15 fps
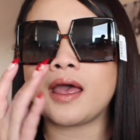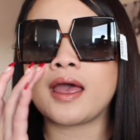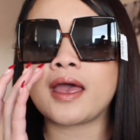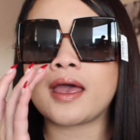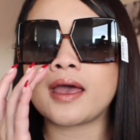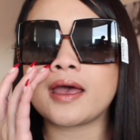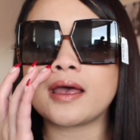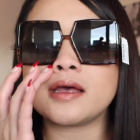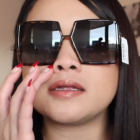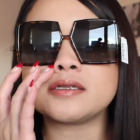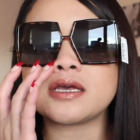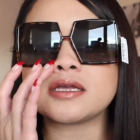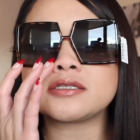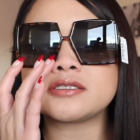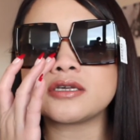and
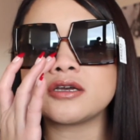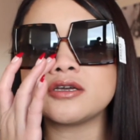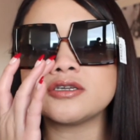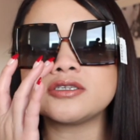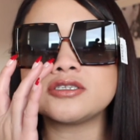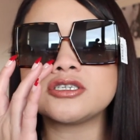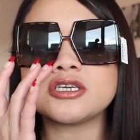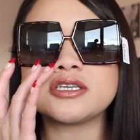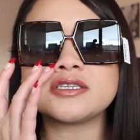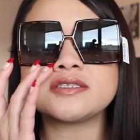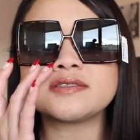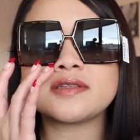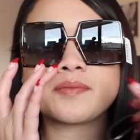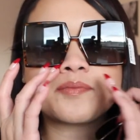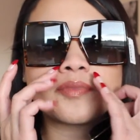it
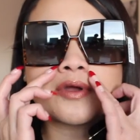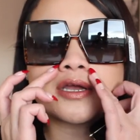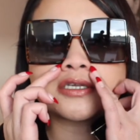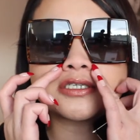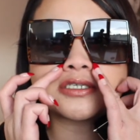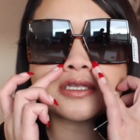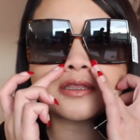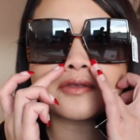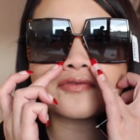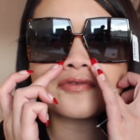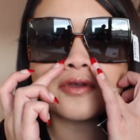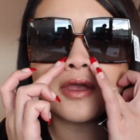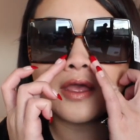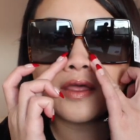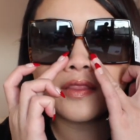touches the bridge the
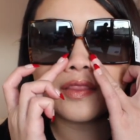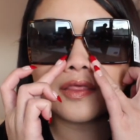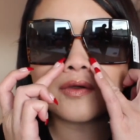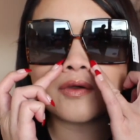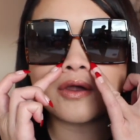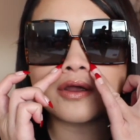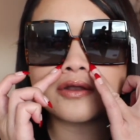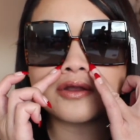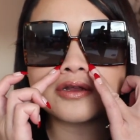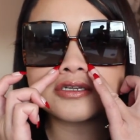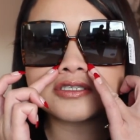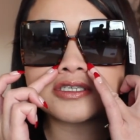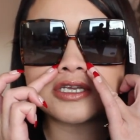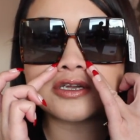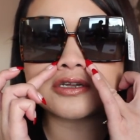the
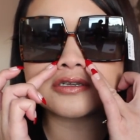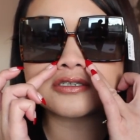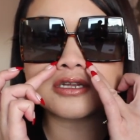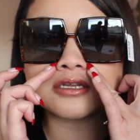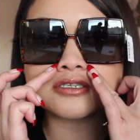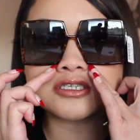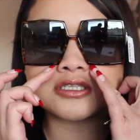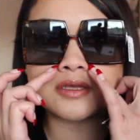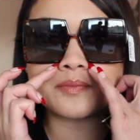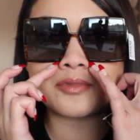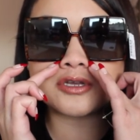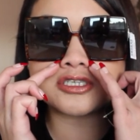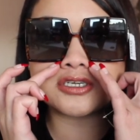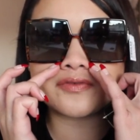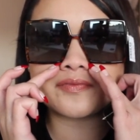corners here touch the
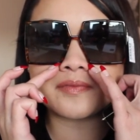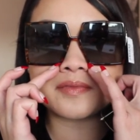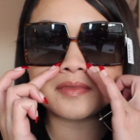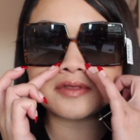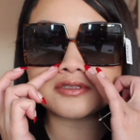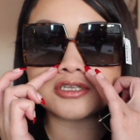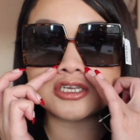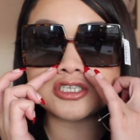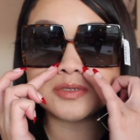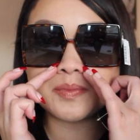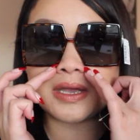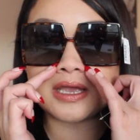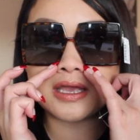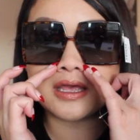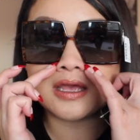bridge of touch
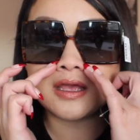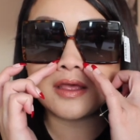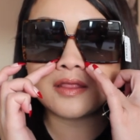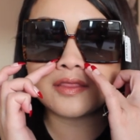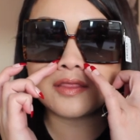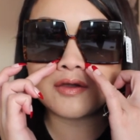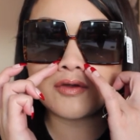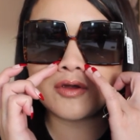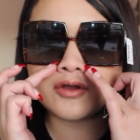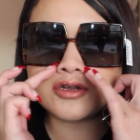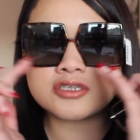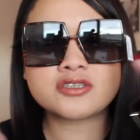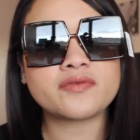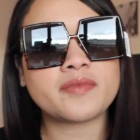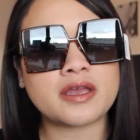my the
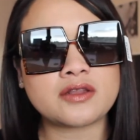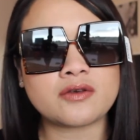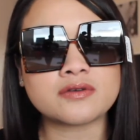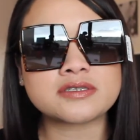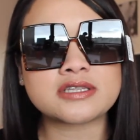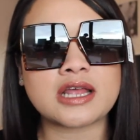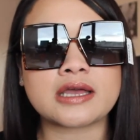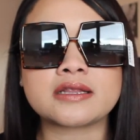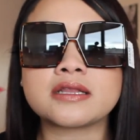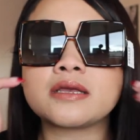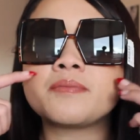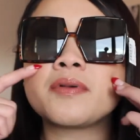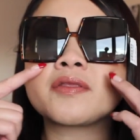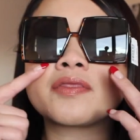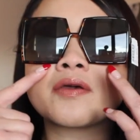corners of my nose slightly
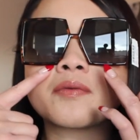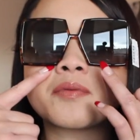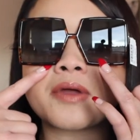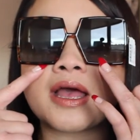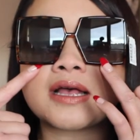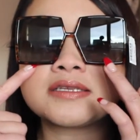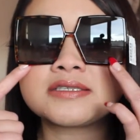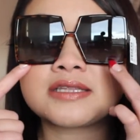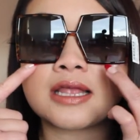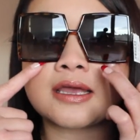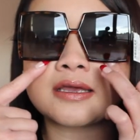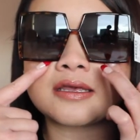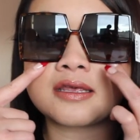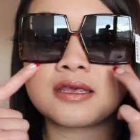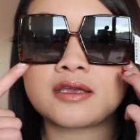but the rest
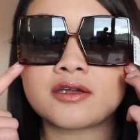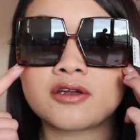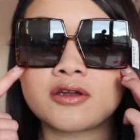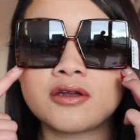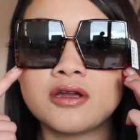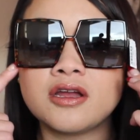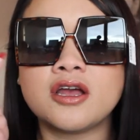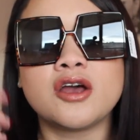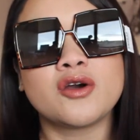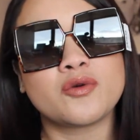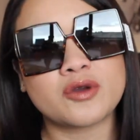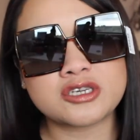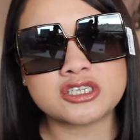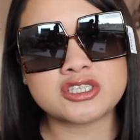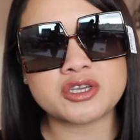like here
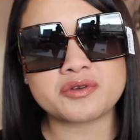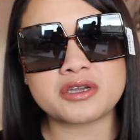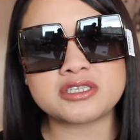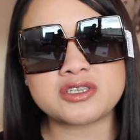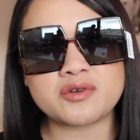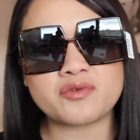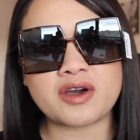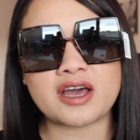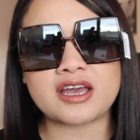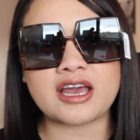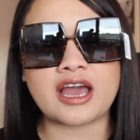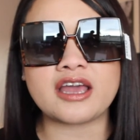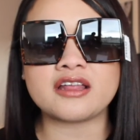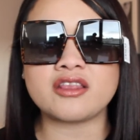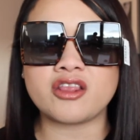which is the reason why
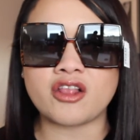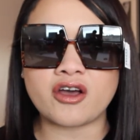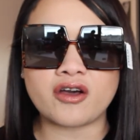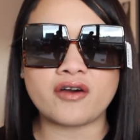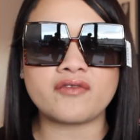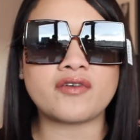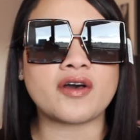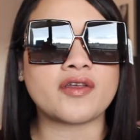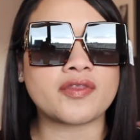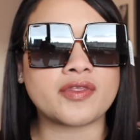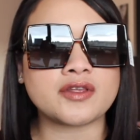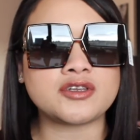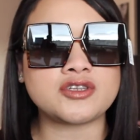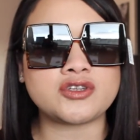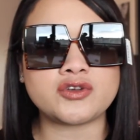I love
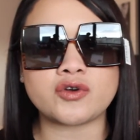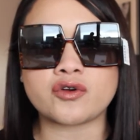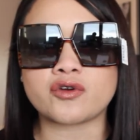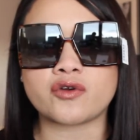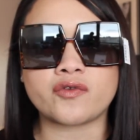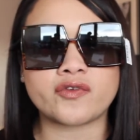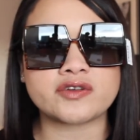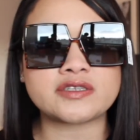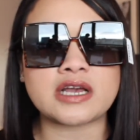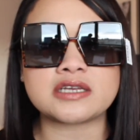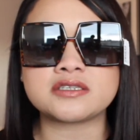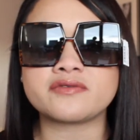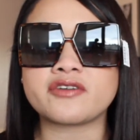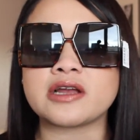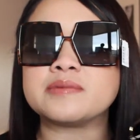the Dior
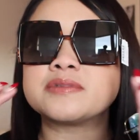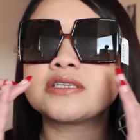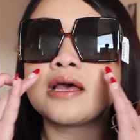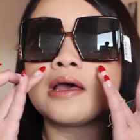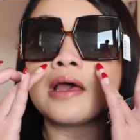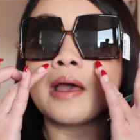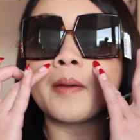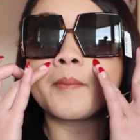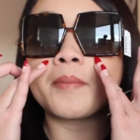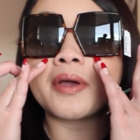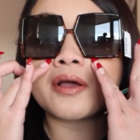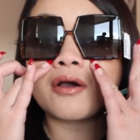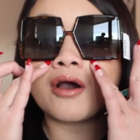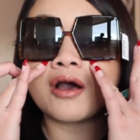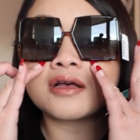oversized frames
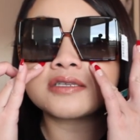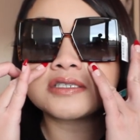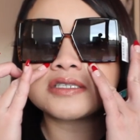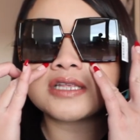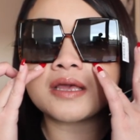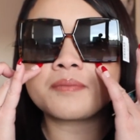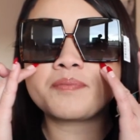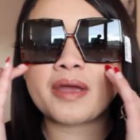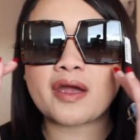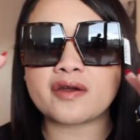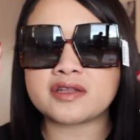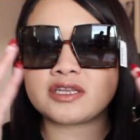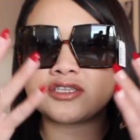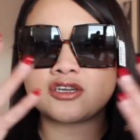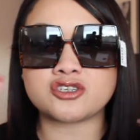because they
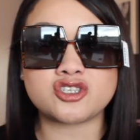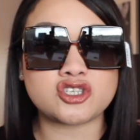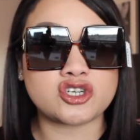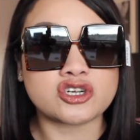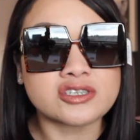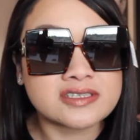barely touch your